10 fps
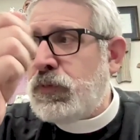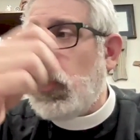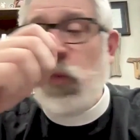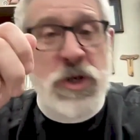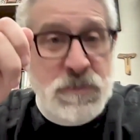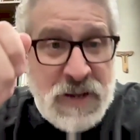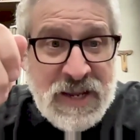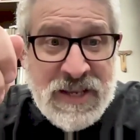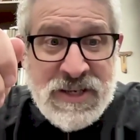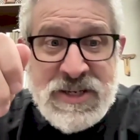which
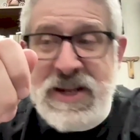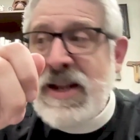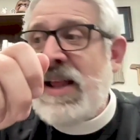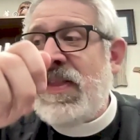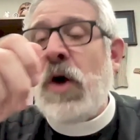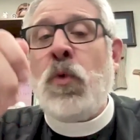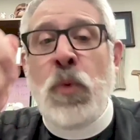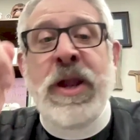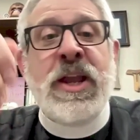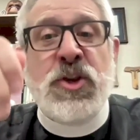means that
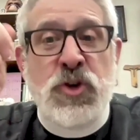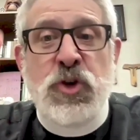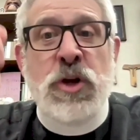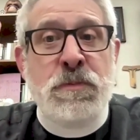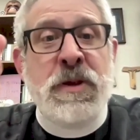we should